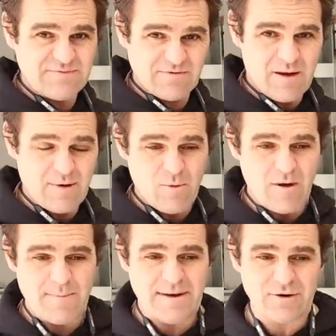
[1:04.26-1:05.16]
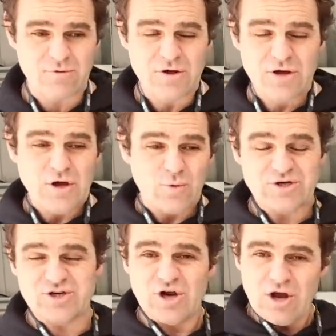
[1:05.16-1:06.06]
a fly-by-wire pedal,
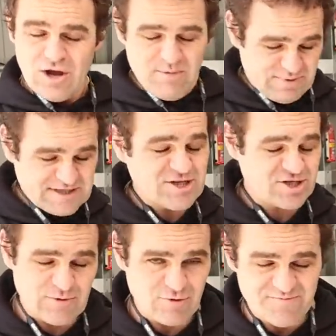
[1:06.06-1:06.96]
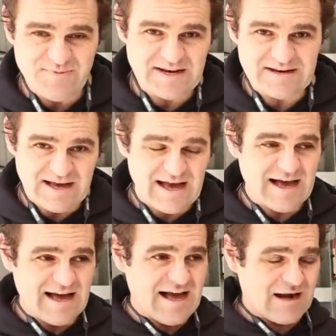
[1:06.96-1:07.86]
which potentially would have been
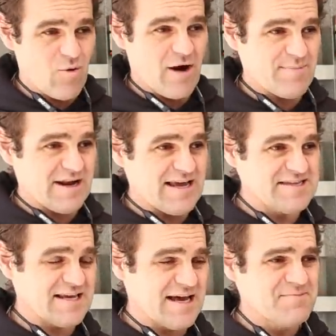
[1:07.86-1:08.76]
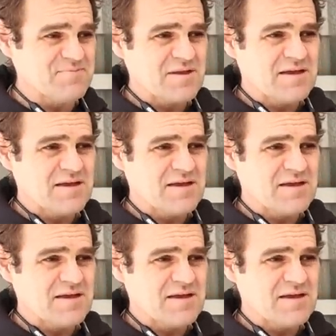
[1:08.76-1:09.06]
quite a bit easier.